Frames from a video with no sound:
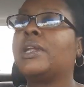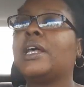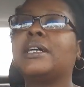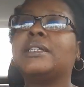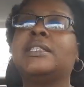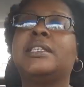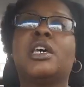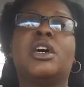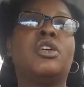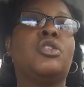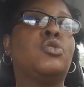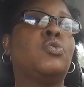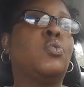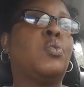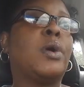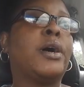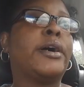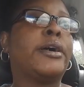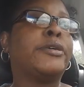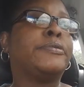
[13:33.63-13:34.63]
but I tell you
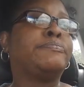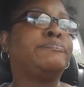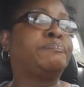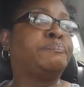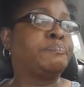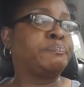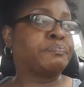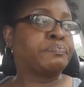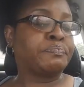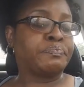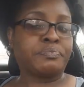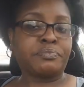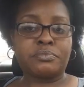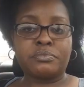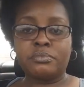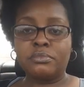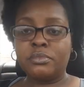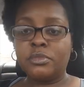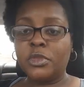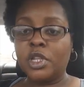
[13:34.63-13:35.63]
what,
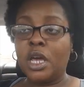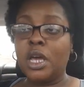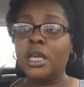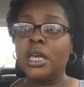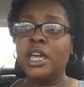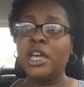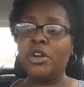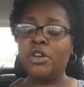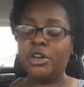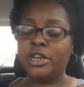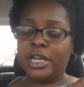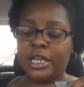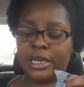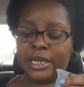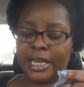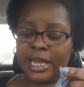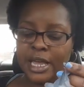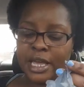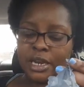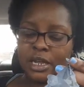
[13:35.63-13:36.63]
here in
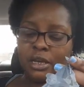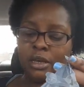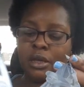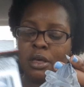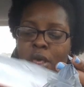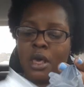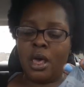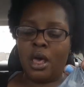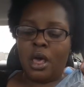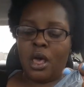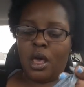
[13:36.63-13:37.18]
Atlanta,